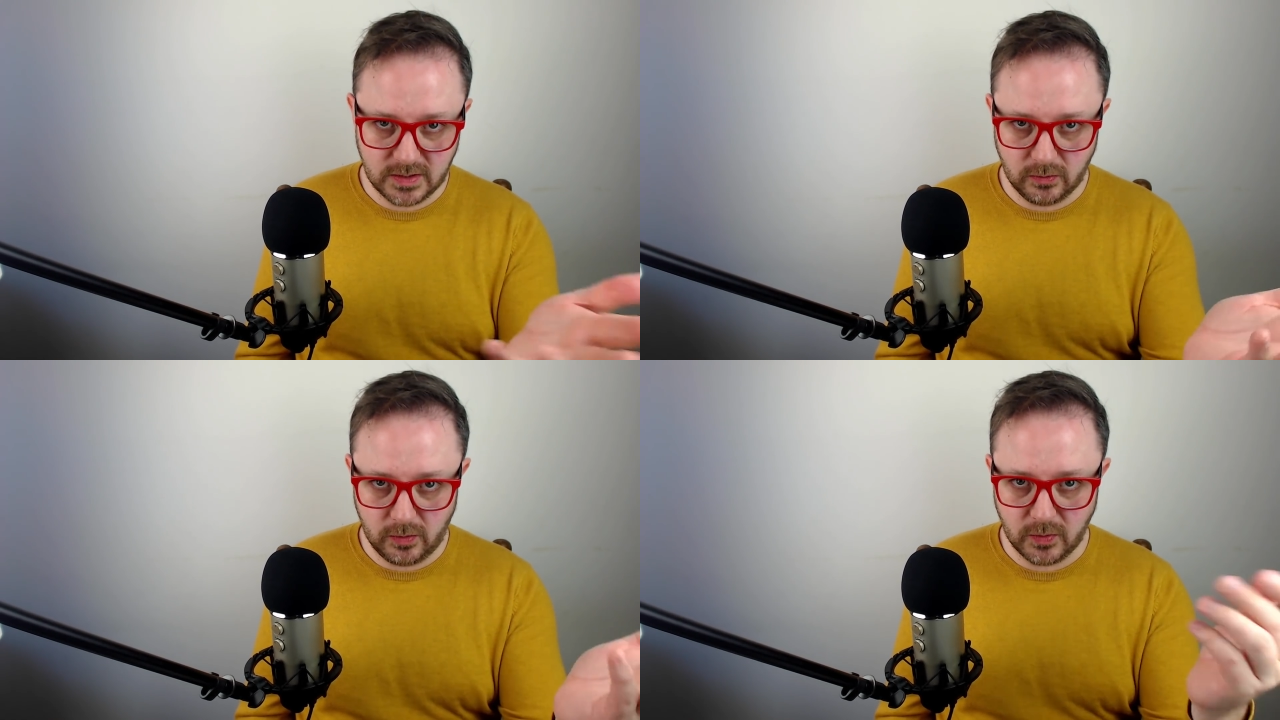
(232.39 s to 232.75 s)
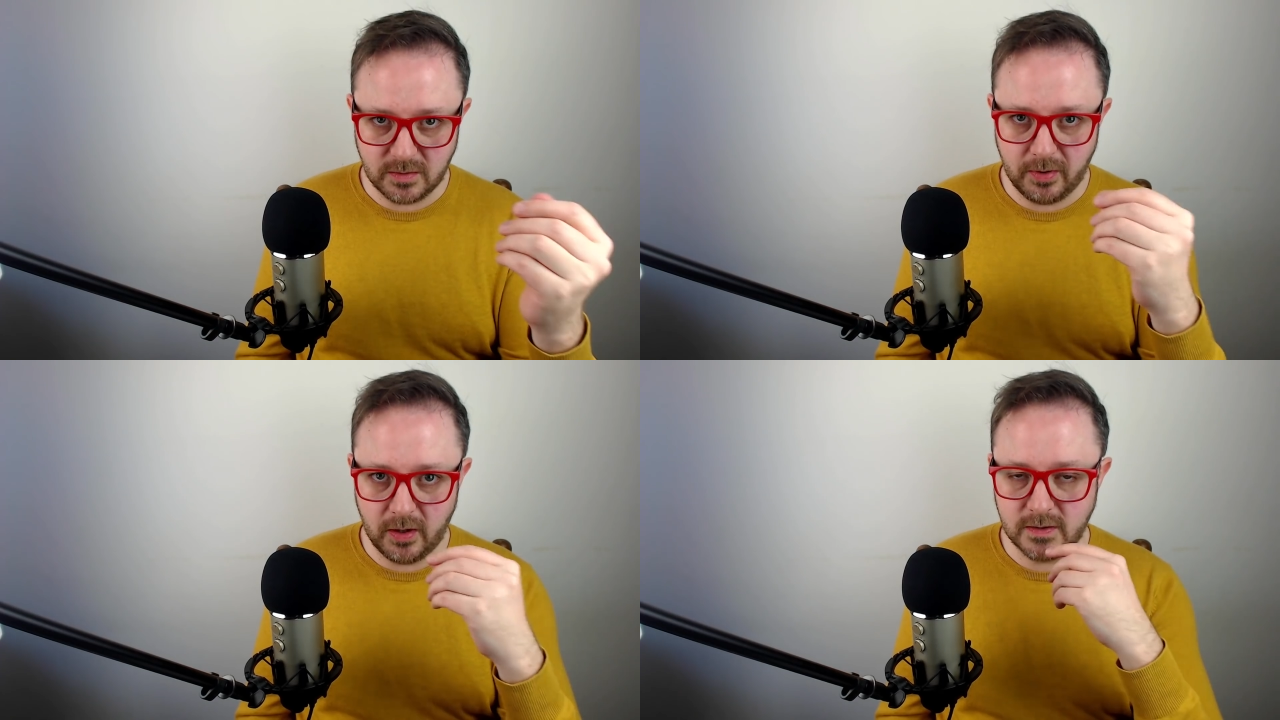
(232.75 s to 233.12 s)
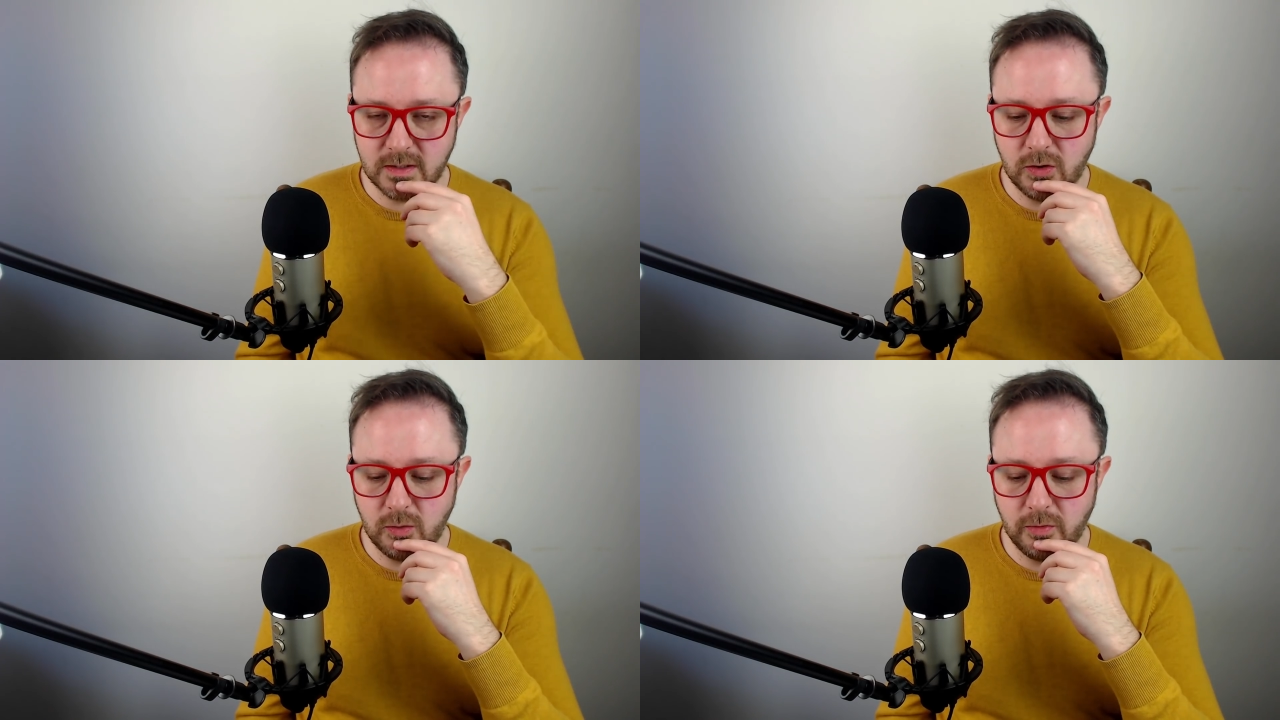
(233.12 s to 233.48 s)
still go into
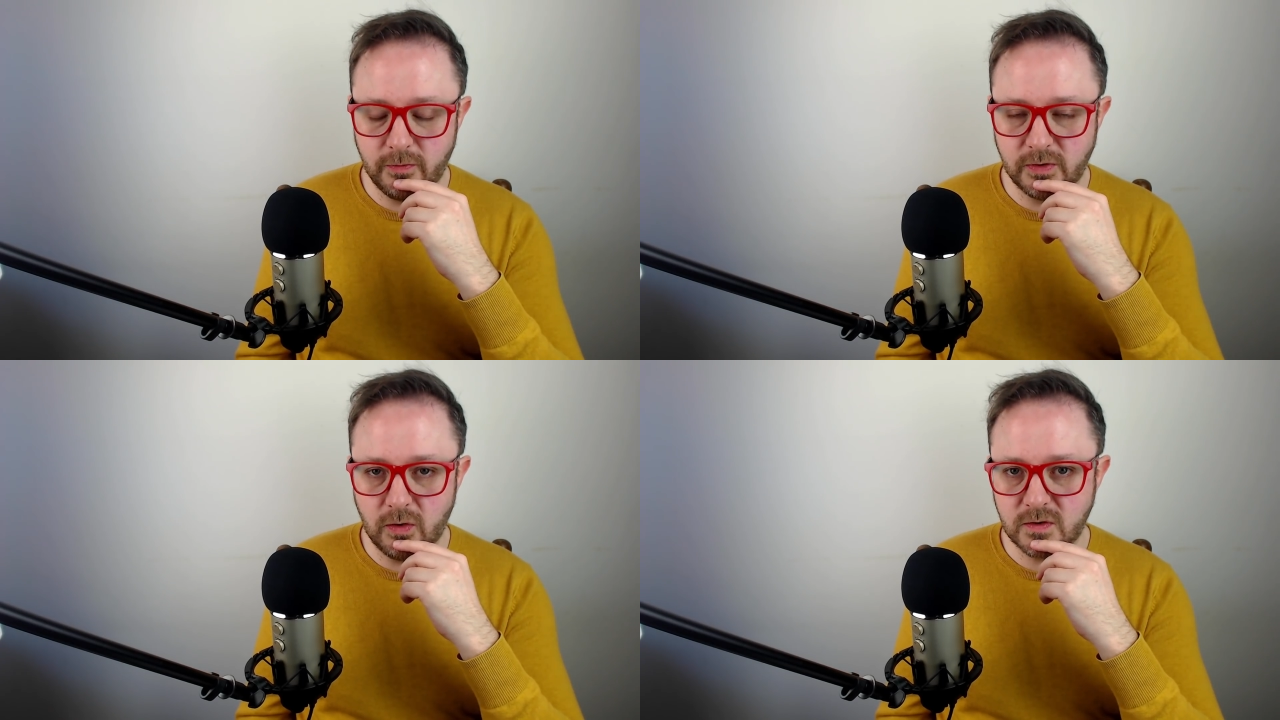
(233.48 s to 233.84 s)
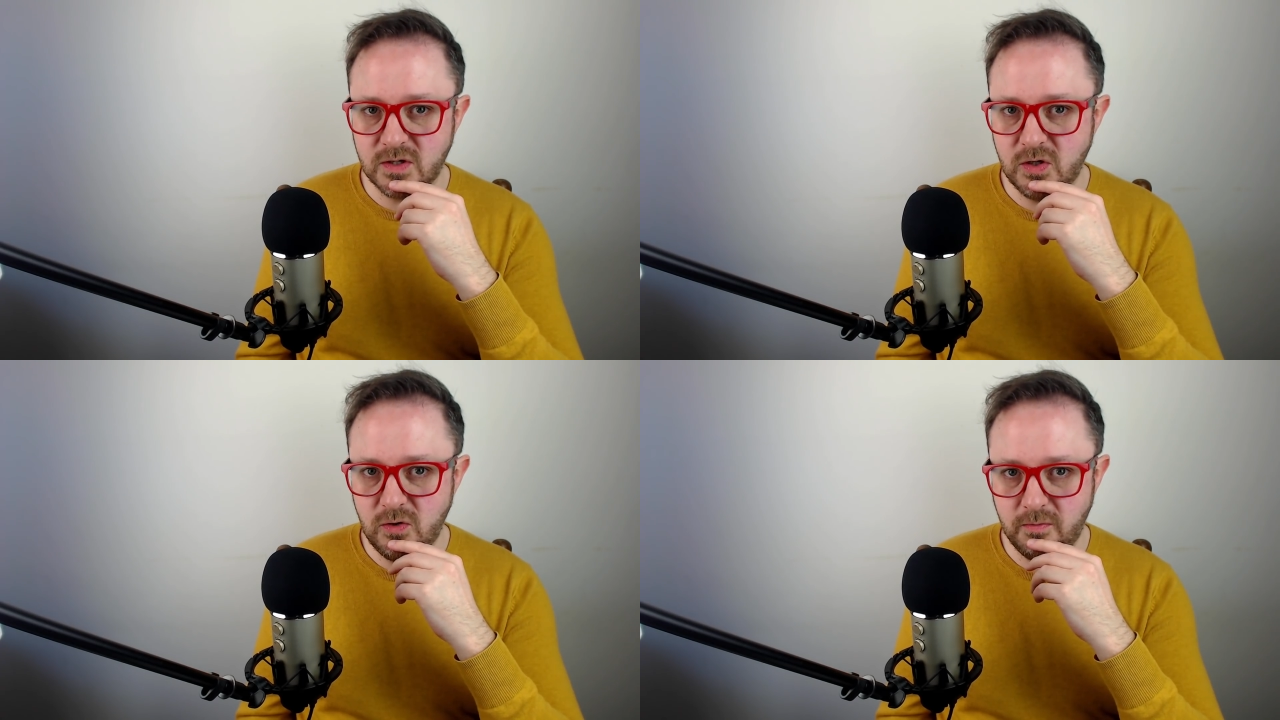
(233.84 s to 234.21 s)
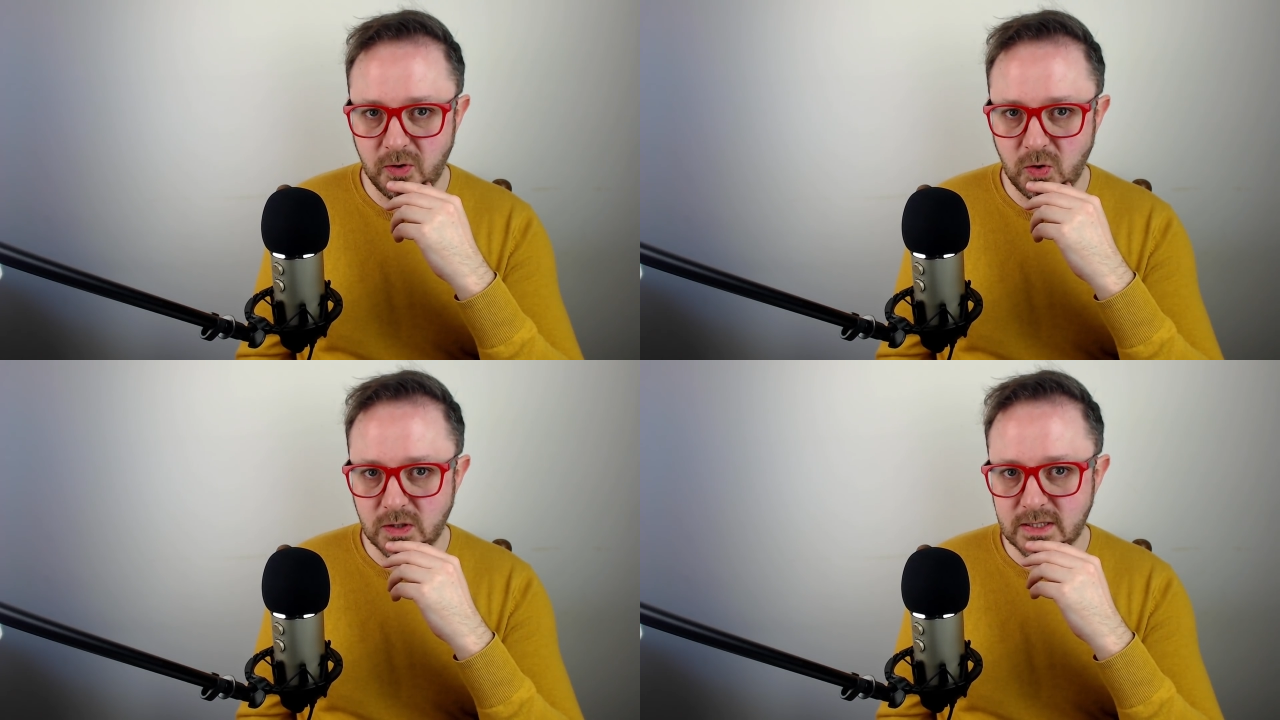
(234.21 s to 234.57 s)
Barnes & Noble for Doctor Who
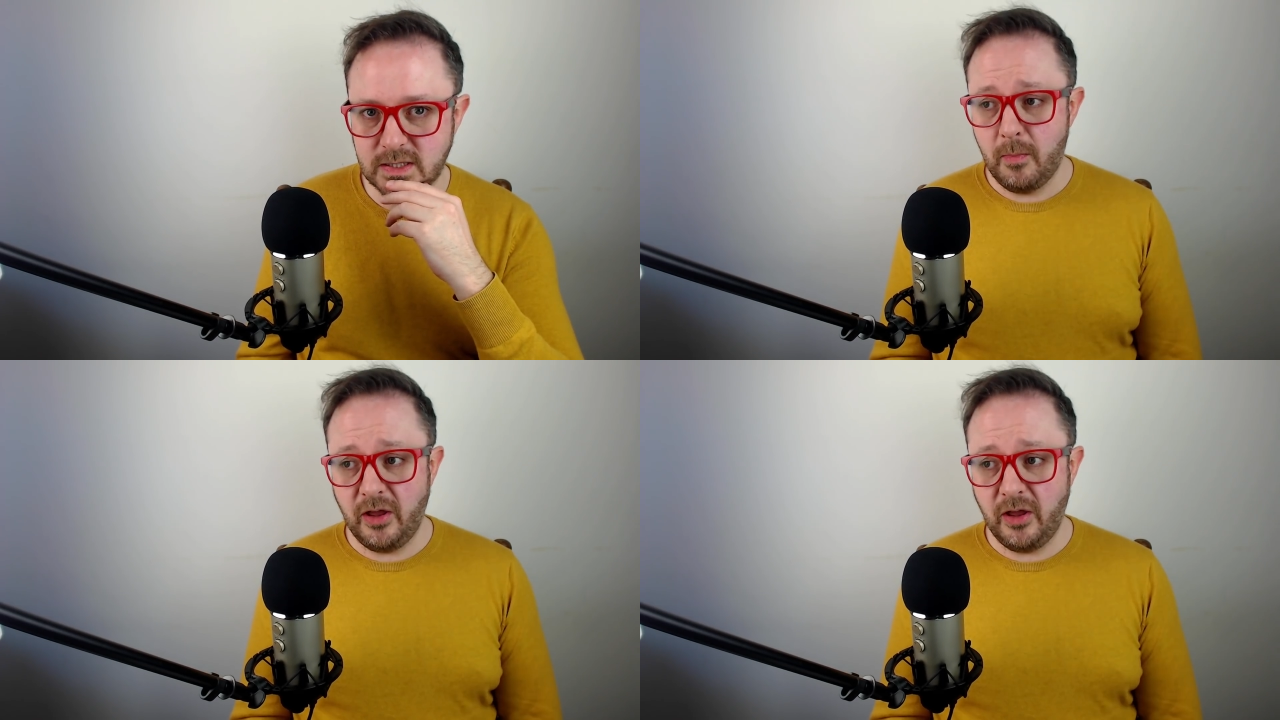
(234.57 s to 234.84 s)
books.